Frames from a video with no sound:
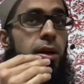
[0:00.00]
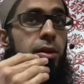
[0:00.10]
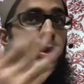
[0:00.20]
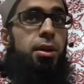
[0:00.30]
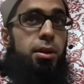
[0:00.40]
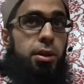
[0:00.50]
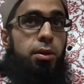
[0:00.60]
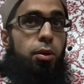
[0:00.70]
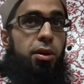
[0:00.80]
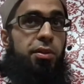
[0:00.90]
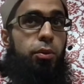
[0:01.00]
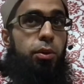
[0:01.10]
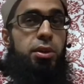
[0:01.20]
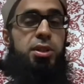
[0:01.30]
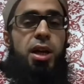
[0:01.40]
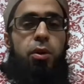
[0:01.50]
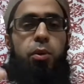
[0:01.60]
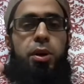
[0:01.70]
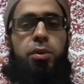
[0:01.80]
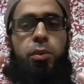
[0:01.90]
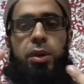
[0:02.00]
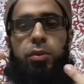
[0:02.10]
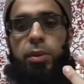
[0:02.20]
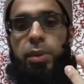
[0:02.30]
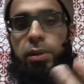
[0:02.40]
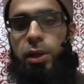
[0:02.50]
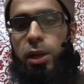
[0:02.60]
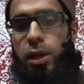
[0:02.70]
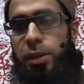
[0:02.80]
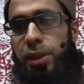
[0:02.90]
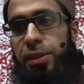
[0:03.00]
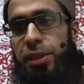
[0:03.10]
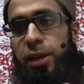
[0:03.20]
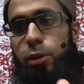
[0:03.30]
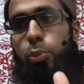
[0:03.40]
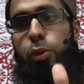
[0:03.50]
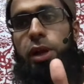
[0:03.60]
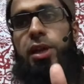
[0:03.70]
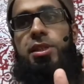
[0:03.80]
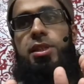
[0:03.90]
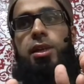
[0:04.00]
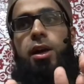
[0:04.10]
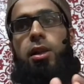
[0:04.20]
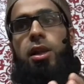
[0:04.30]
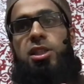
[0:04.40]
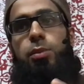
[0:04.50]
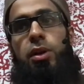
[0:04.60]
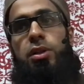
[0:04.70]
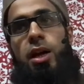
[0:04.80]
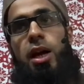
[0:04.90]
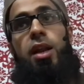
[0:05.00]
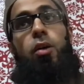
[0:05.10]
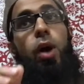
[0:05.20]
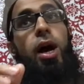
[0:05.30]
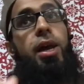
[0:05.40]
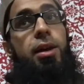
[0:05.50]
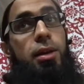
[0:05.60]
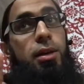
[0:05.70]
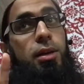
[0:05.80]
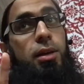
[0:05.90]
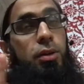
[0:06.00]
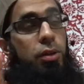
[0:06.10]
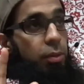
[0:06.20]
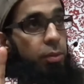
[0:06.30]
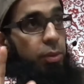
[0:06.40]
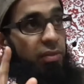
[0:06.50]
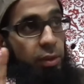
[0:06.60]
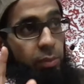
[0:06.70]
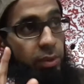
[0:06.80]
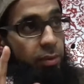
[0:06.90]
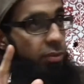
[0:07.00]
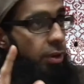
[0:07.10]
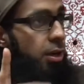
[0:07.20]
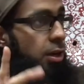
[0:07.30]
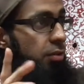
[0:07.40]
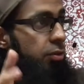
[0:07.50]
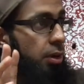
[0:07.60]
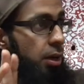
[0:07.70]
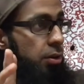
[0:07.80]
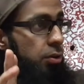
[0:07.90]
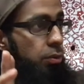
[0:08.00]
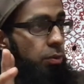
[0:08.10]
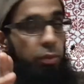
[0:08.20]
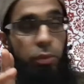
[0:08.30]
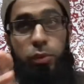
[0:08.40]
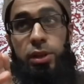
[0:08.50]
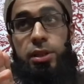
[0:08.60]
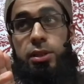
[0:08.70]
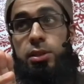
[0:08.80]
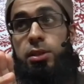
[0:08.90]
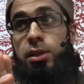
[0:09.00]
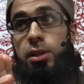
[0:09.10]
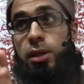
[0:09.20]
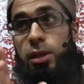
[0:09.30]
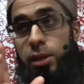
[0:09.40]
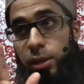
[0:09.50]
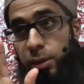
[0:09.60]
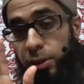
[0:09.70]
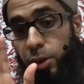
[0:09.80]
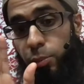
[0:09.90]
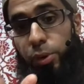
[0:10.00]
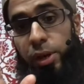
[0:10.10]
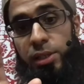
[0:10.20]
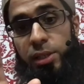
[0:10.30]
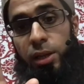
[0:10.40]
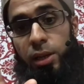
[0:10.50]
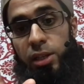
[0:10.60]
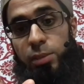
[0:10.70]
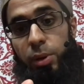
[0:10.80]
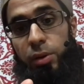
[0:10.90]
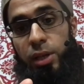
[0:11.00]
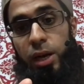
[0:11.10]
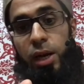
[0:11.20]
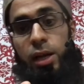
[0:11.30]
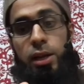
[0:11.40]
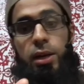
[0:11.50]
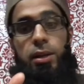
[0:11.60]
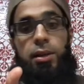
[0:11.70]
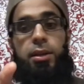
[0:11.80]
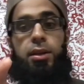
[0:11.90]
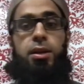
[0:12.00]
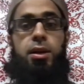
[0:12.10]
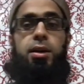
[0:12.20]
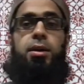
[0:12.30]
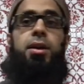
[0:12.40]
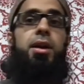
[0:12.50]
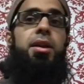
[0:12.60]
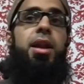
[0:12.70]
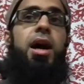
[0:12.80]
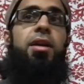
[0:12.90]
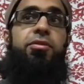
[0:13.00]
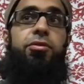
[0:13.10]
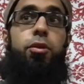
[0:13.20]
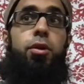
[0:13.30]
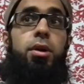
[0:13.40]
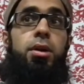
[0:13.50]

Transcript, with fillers: the Lord of the worlds. Now, what do we mean? That they're praising Allah subhanahu wa ta'ala. Why? Don't. You have to be very careful in how you read this. They're praising Allah subhanahu wa ta'ala not for